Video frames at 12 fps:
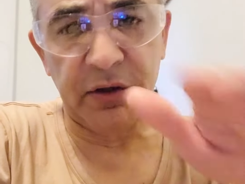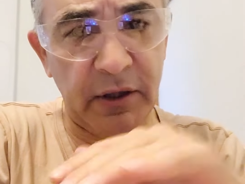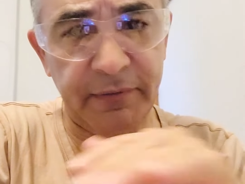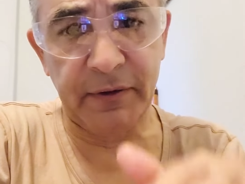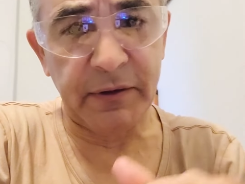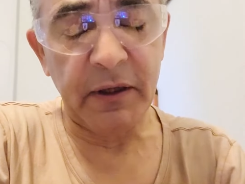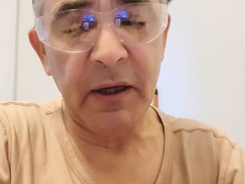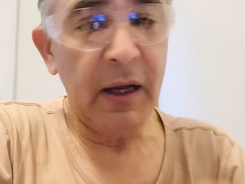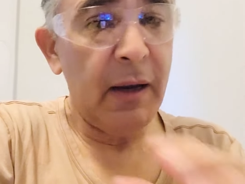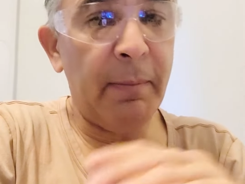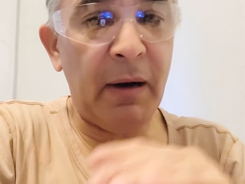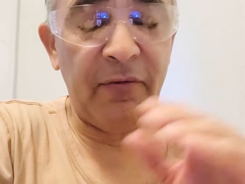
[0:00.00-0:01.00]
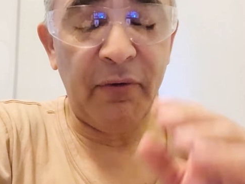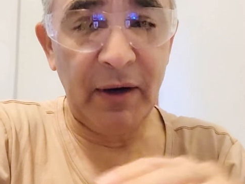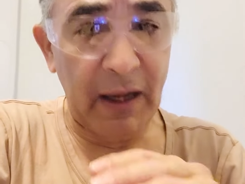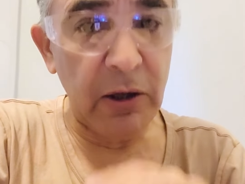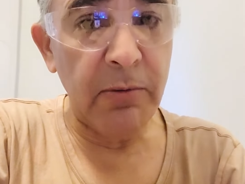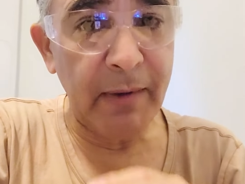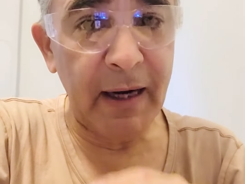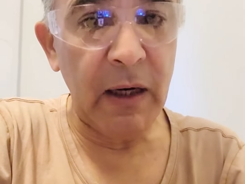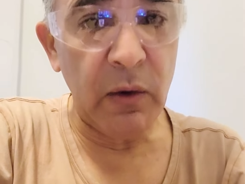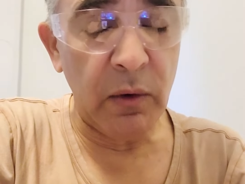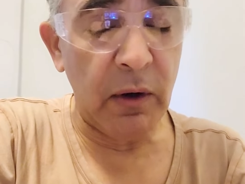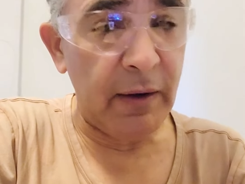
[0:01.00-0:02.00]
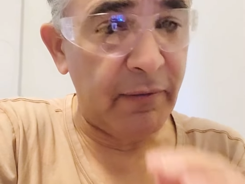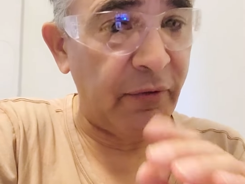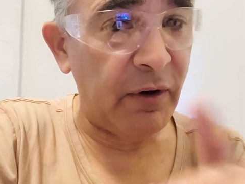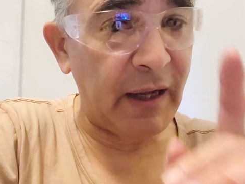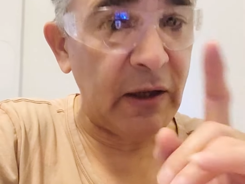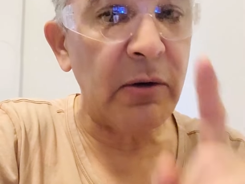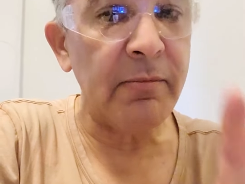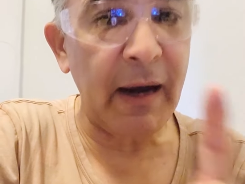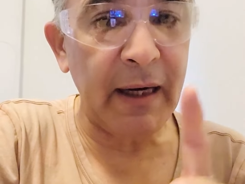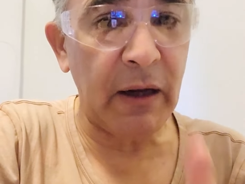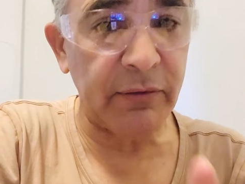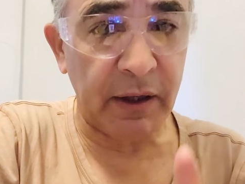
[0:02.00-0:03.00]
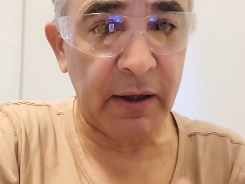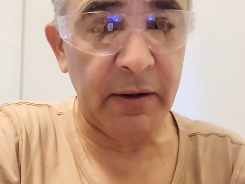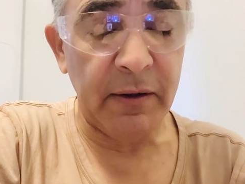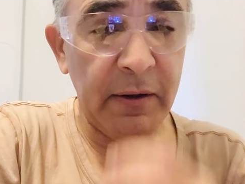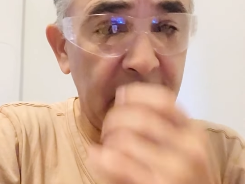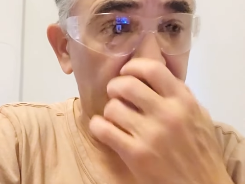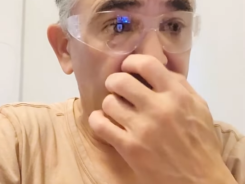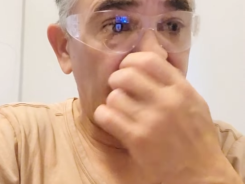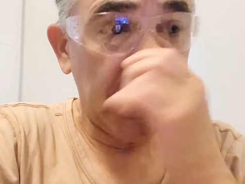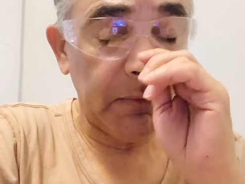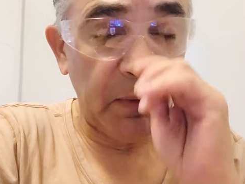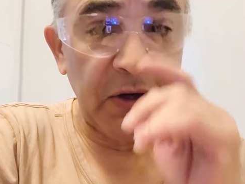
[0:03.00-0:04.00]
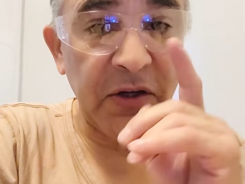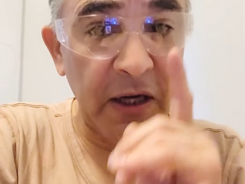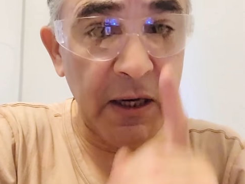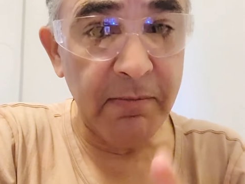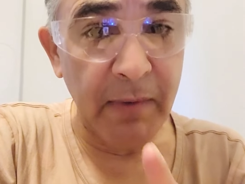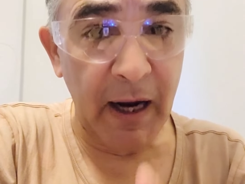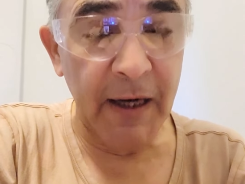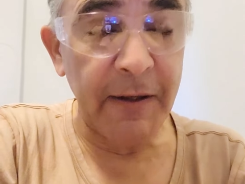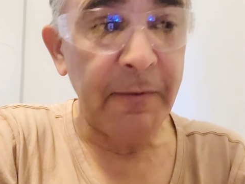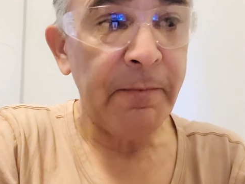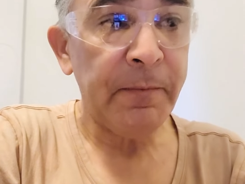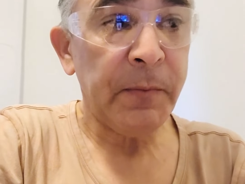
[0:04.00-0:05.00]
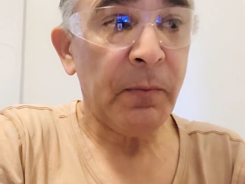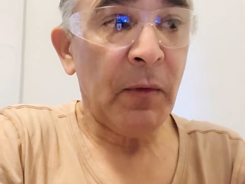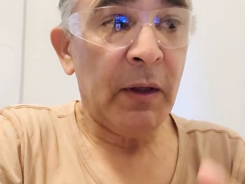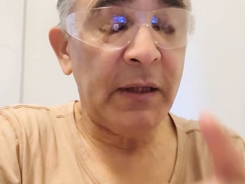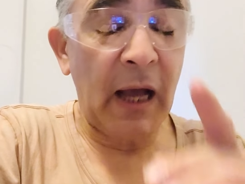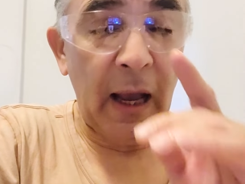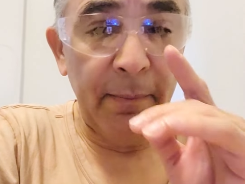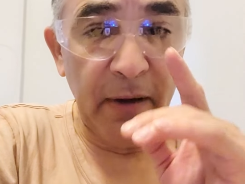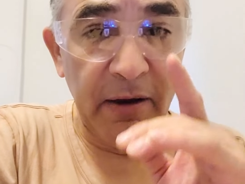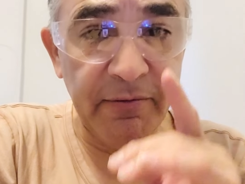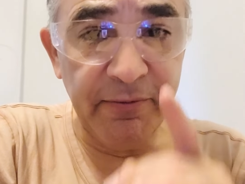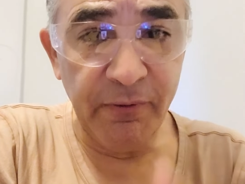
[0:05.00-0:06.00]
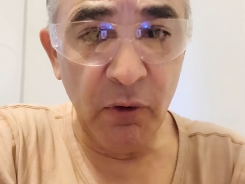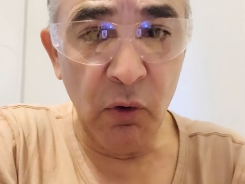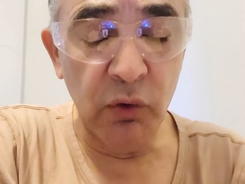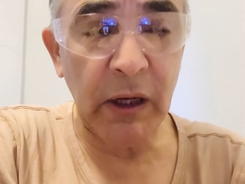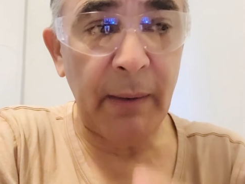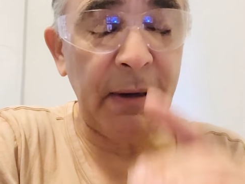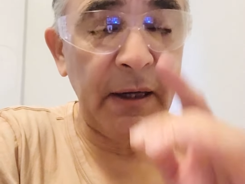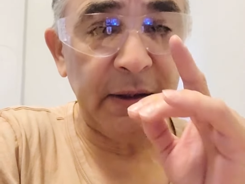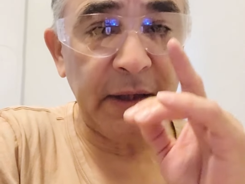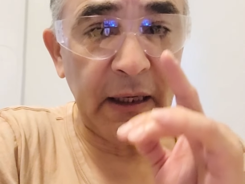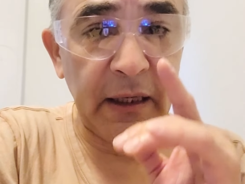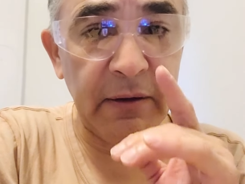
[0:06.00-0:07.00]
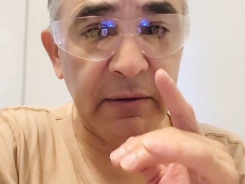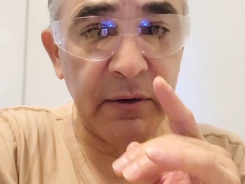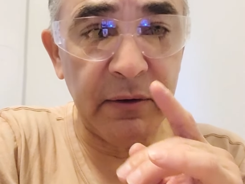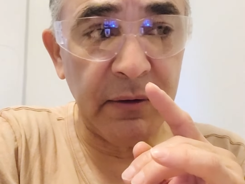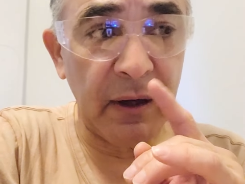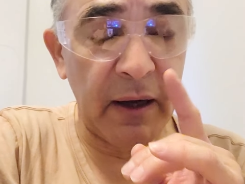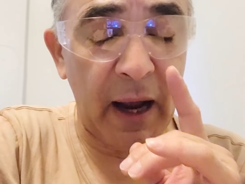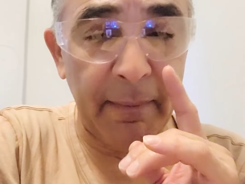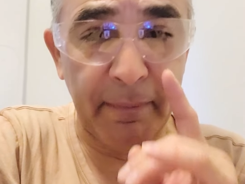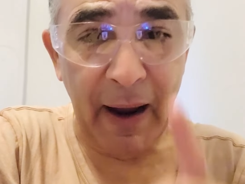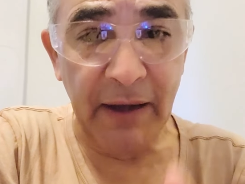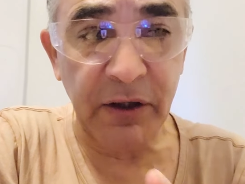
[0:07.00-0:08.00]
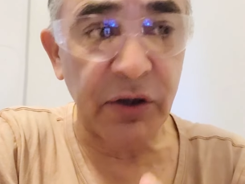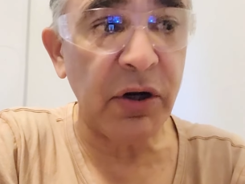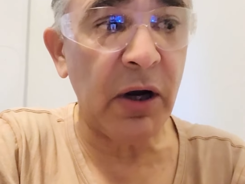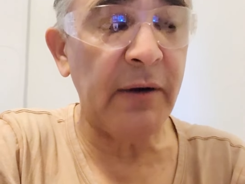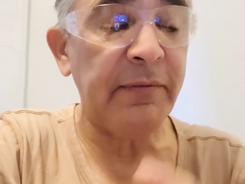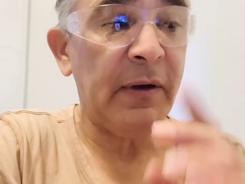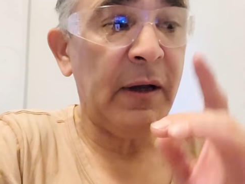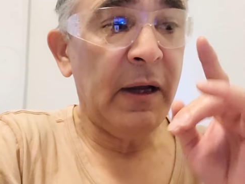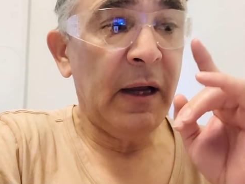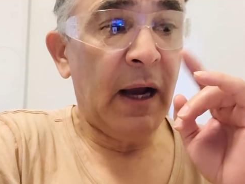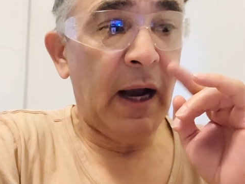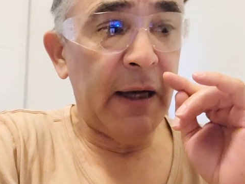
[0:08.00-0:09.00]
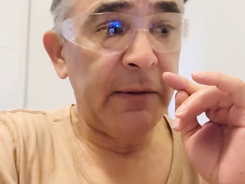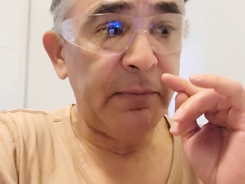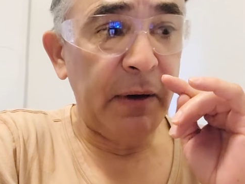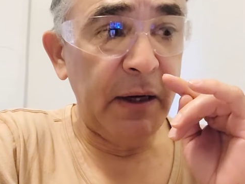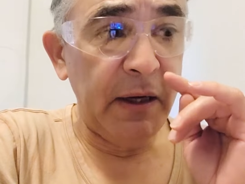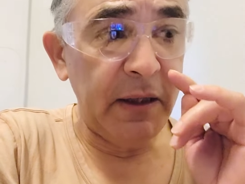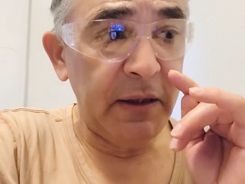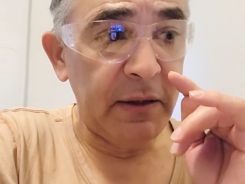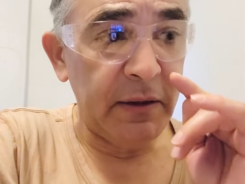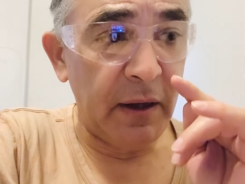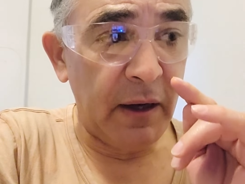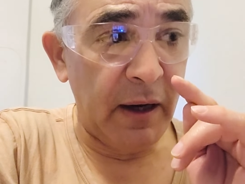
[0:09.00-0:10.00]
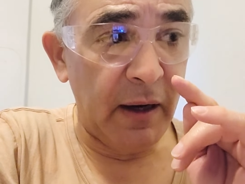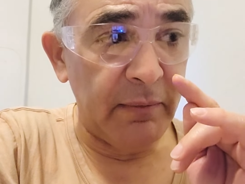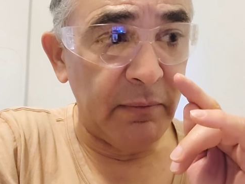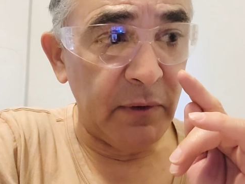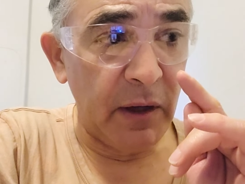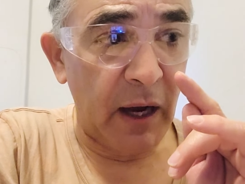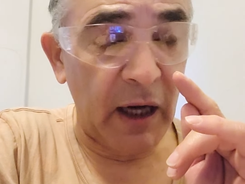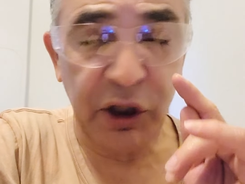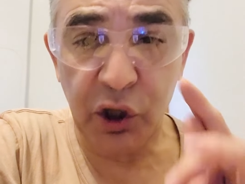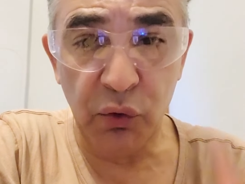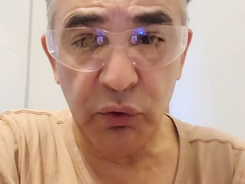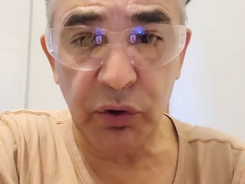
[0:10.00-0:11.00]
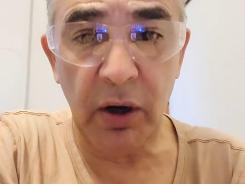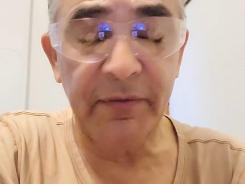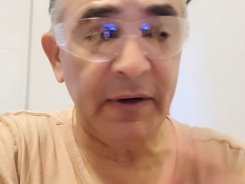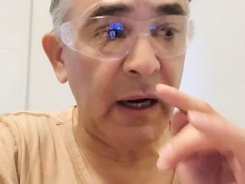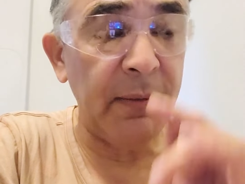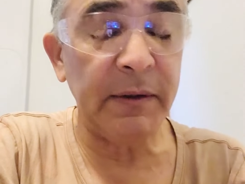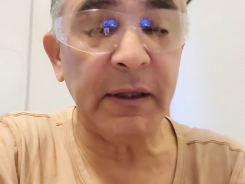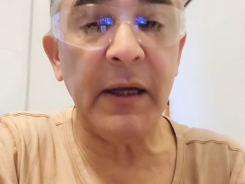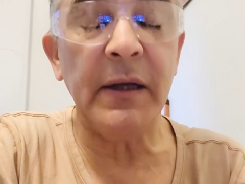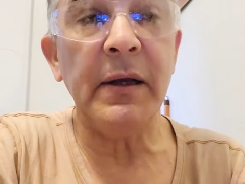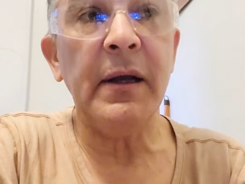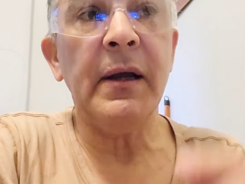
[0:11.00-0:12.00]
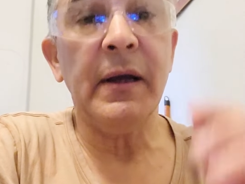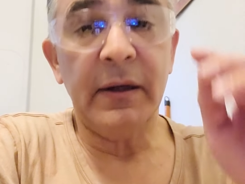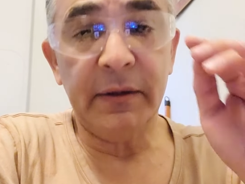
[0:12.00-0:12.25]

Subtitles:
surface. But for a lot of men out there, especially men that have been fooled, have been taken advantage of, has been accused of, and everything,